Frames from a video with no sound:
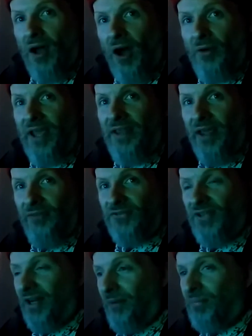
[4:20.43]
Okay, they've
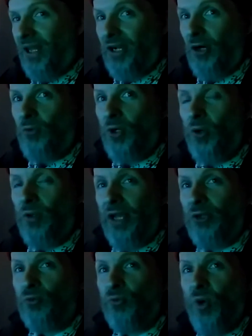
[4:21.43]
set up like a real
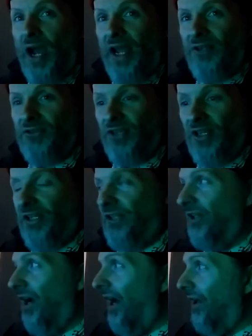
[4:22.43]
like
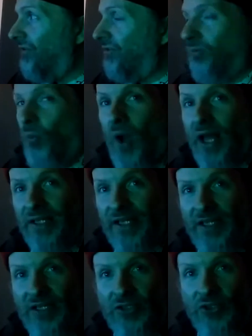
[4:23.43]
rising,
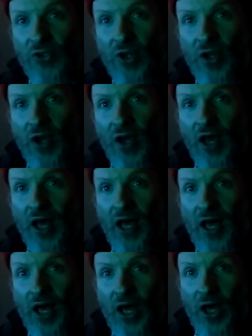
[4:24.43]
swelling
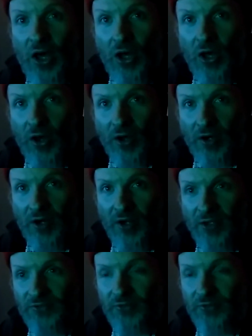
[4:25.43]
hook.